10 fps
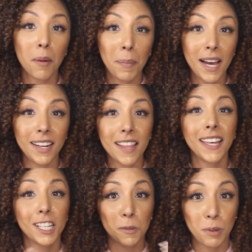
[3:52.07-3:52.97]
but I
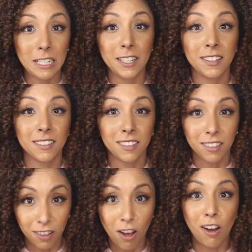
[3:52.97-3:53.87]
think it's pretty
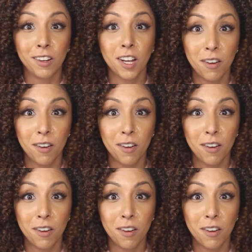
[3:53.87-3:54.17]
long